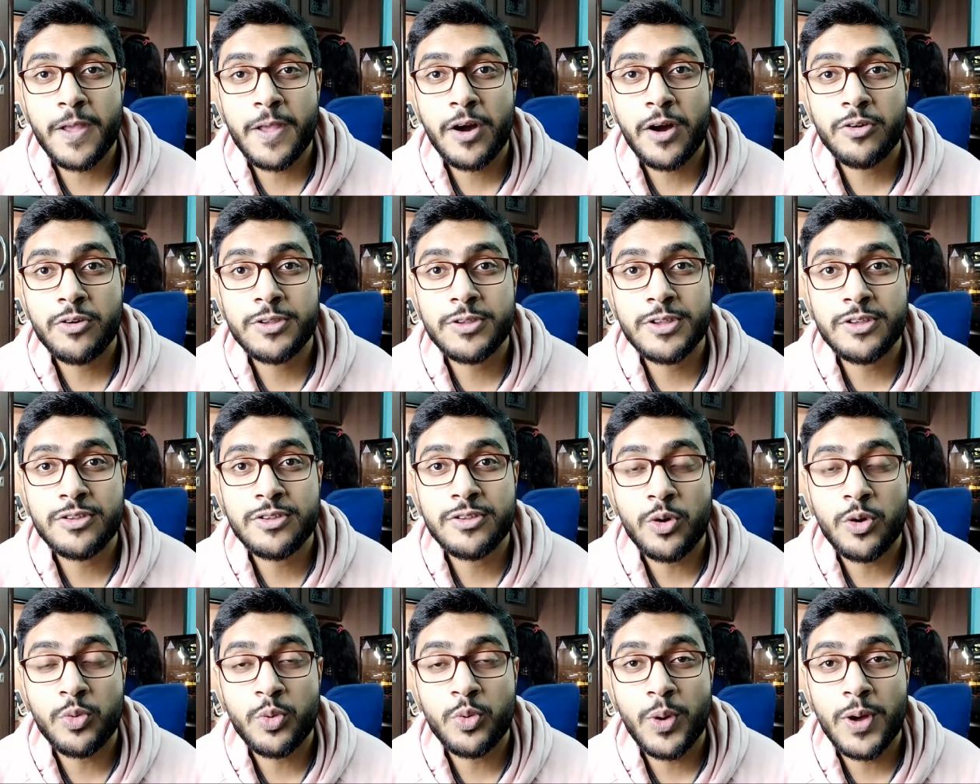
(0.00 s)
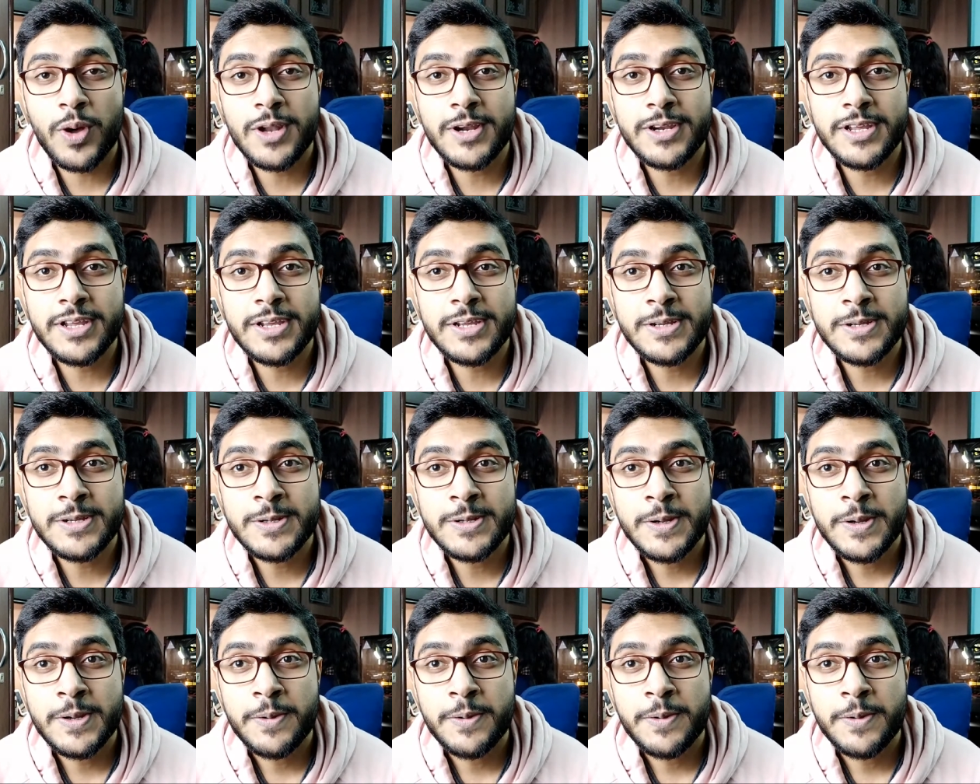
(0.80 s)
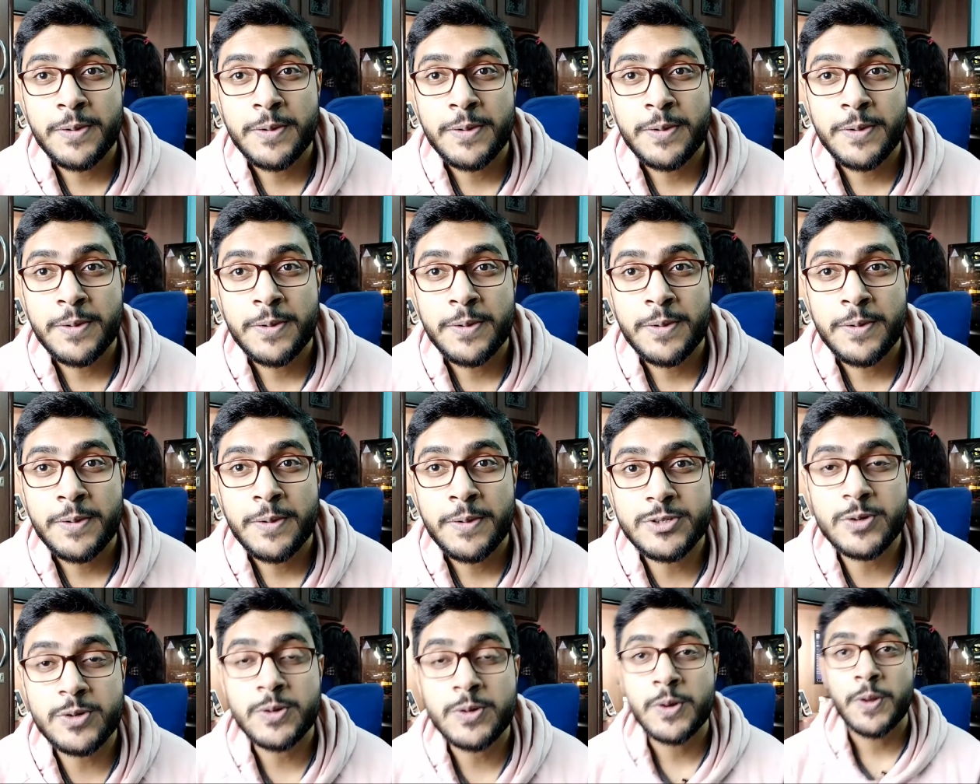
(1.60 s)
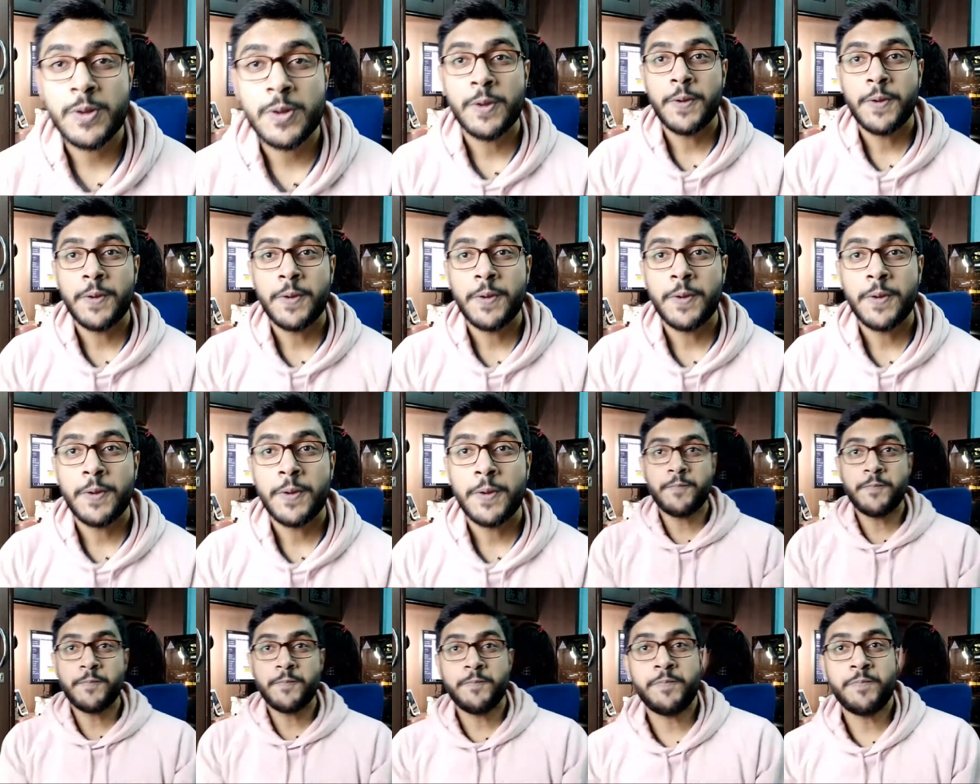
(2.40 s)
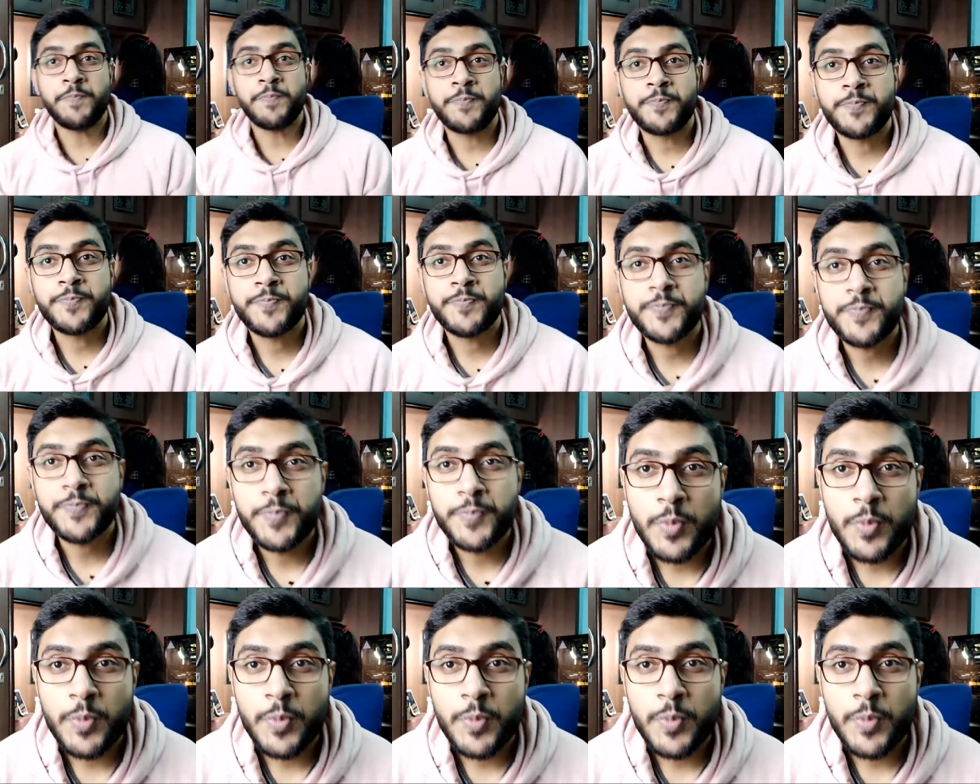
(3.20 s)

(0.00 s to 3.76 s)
how's the sound quality? Please let me know.